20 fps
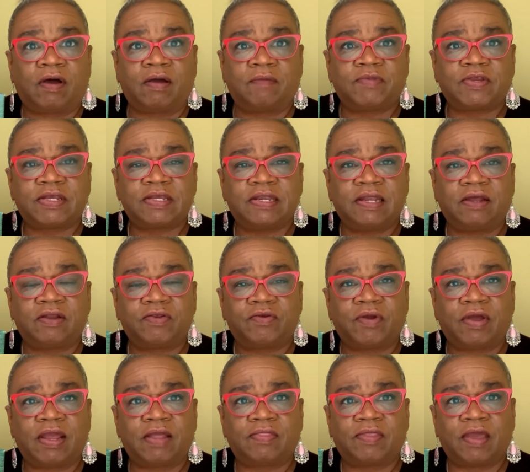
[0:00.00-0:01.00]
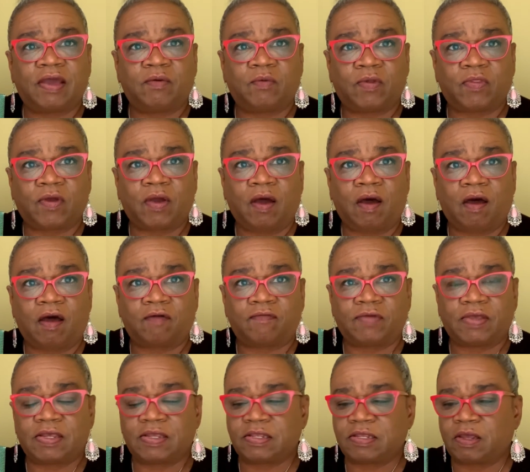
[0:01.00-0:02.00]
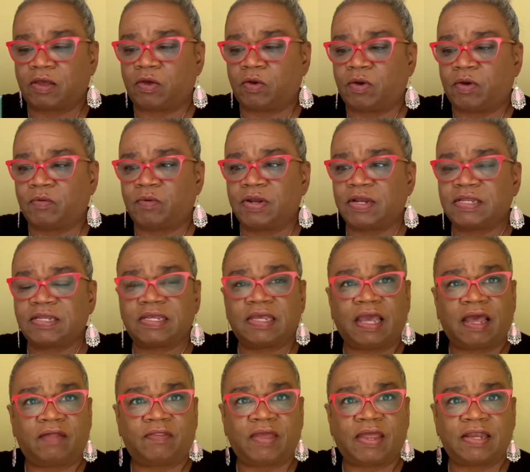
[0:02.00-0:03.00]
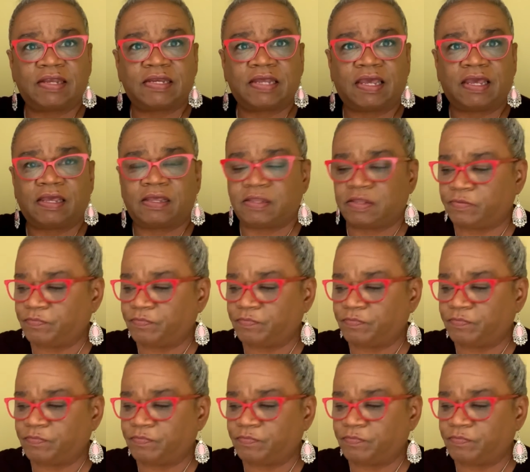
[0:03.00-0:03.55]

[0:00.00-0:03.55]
I'm just now trying that with coffee, so I want to see how that tastes.